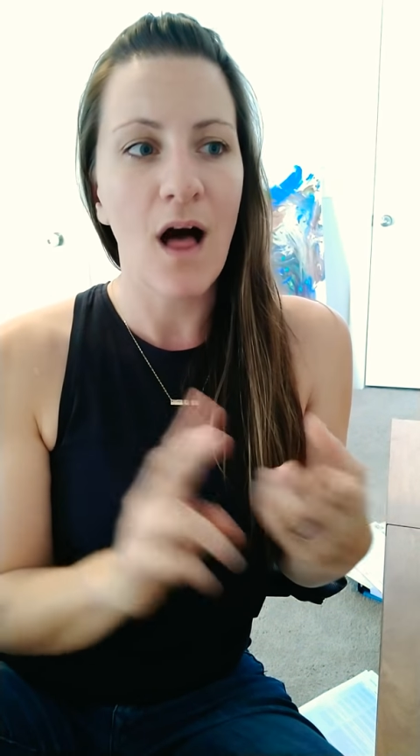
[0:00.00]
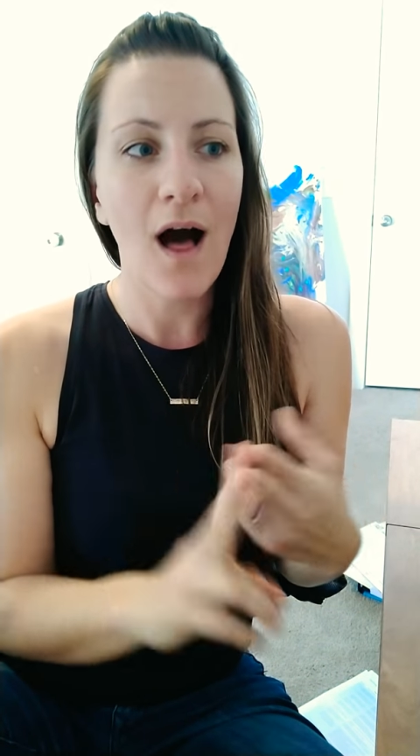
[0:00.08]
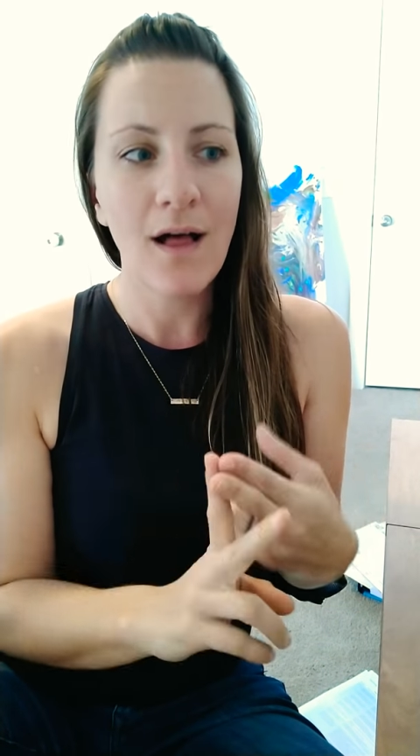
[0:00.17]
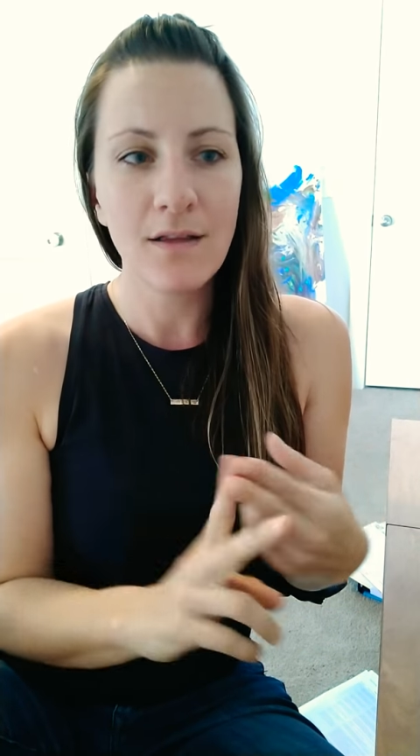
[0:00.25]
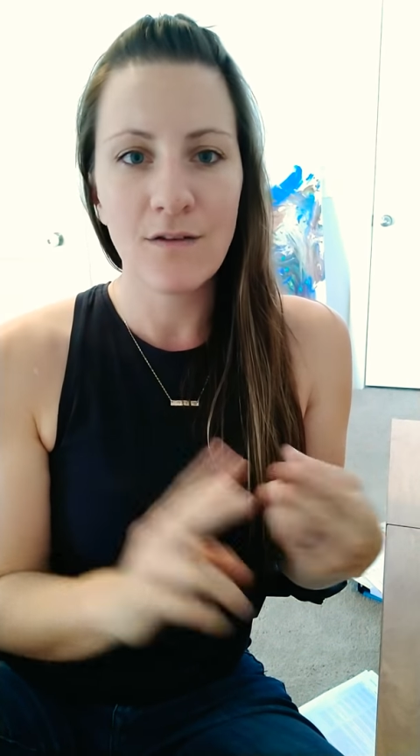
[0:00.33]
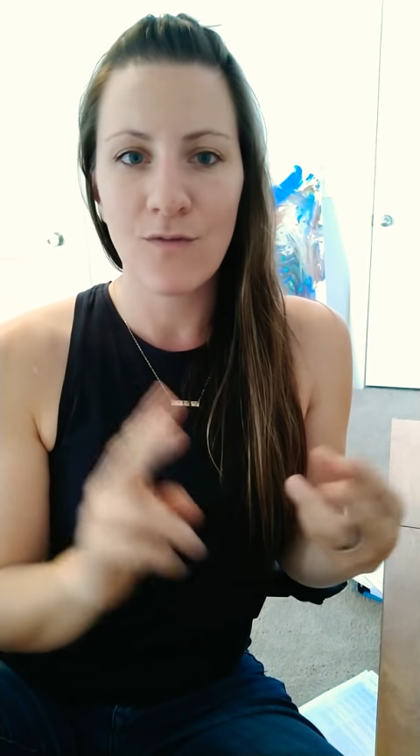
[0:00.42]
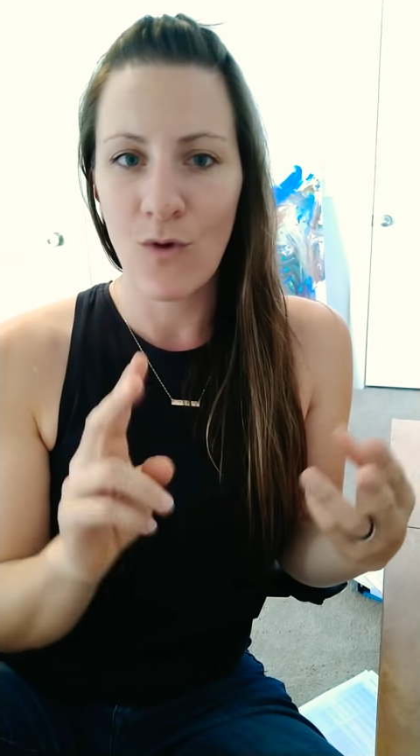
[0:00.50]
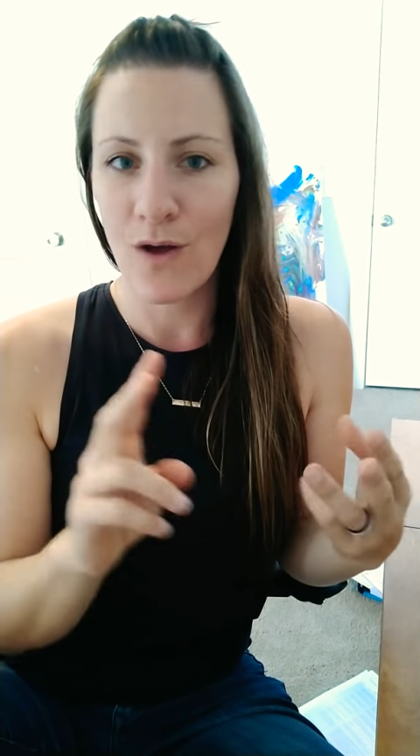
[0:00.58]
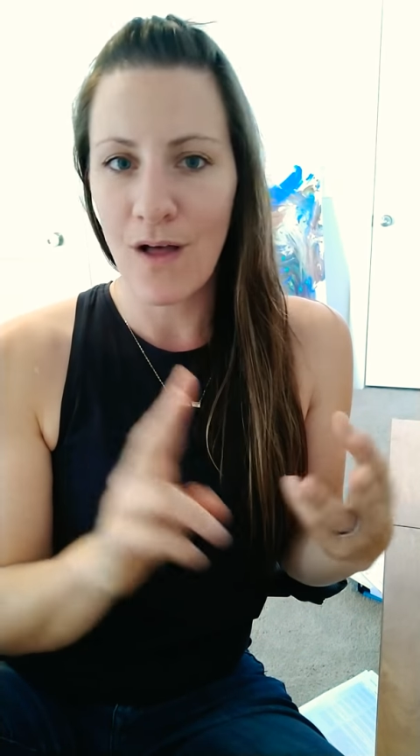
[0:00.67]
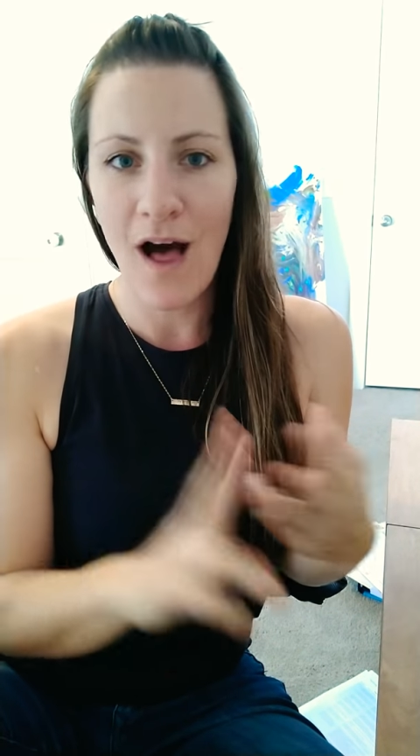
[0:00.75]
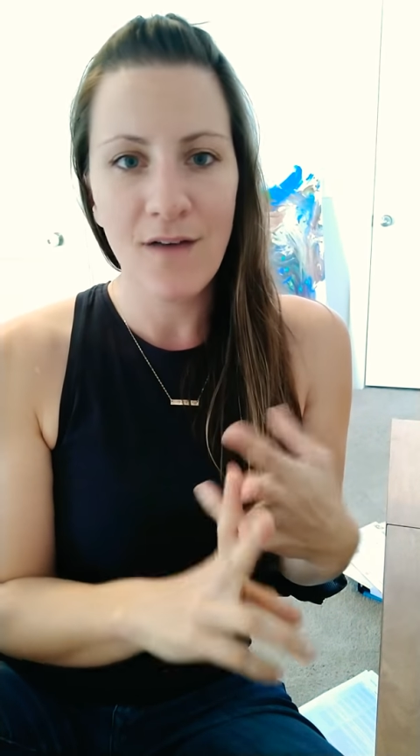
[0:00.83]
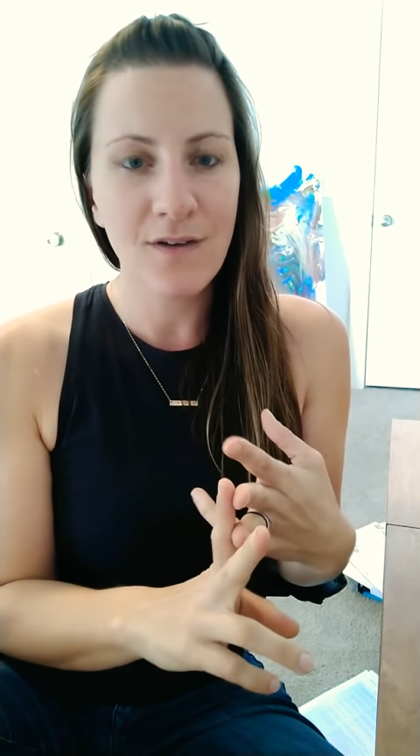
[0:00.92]
olive oil,
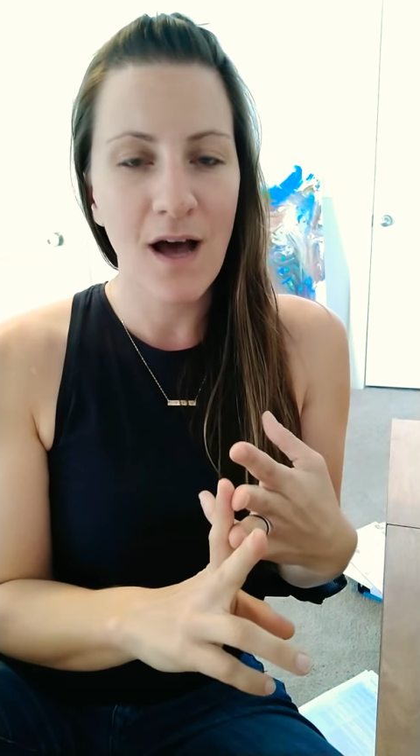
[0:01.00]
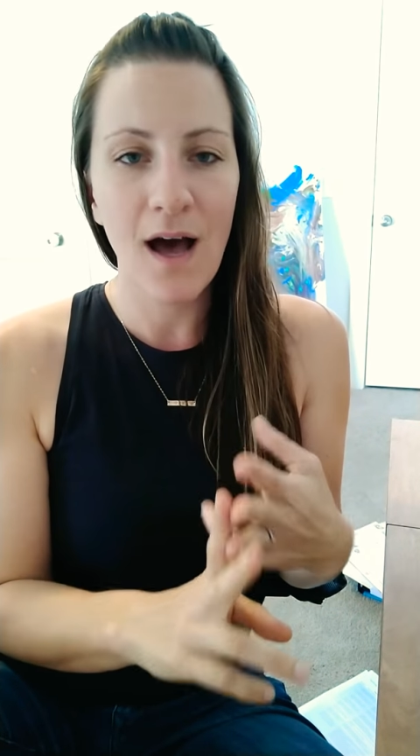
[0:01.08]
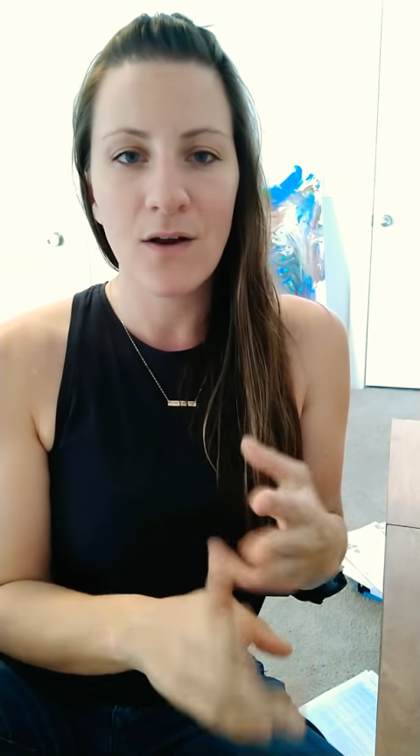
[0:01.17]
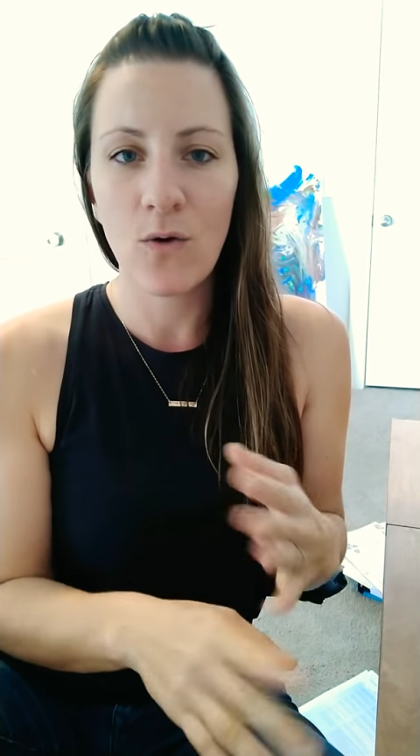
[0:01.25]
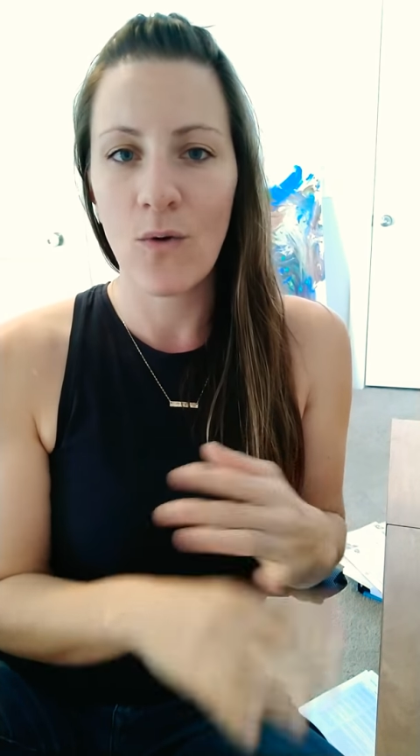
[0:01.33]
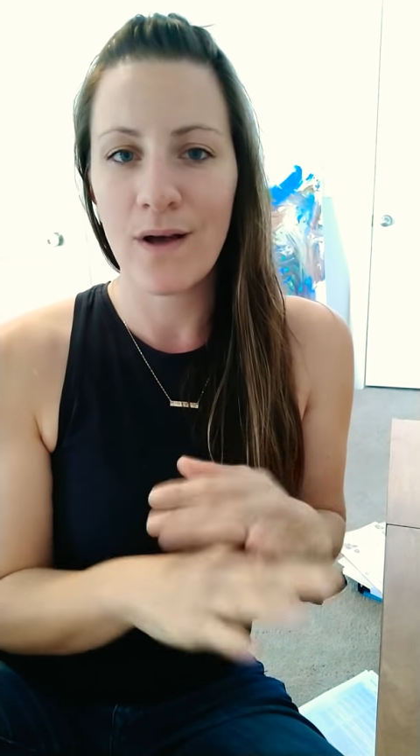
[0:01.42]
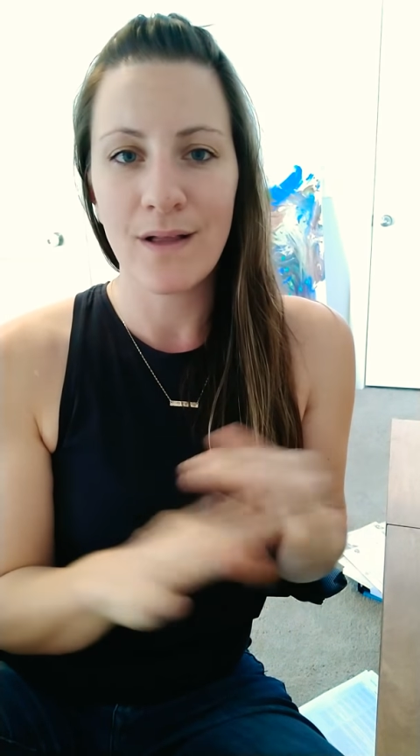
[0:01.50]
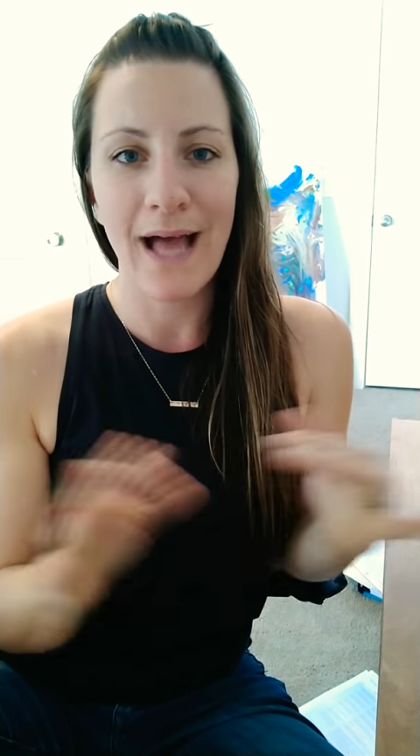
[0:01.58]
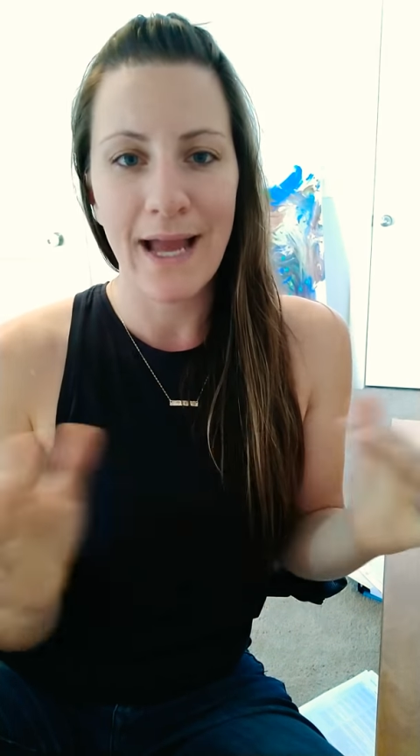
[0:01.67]
avocado oil,